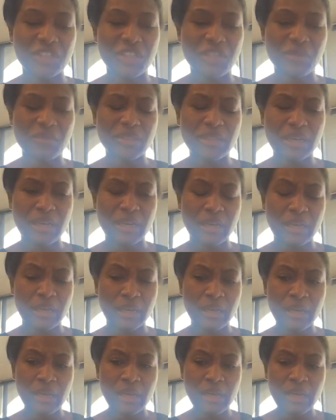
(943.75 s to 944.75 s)
She was uh,
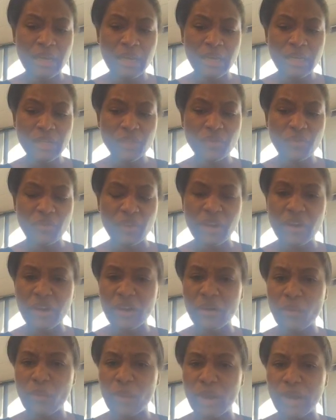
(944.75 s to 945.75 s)

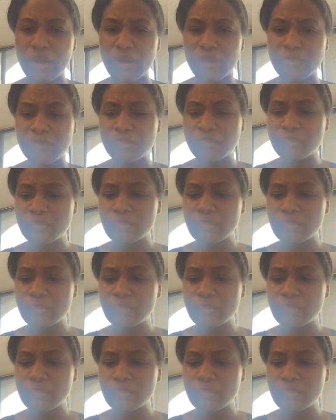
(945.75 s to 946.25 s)
very aware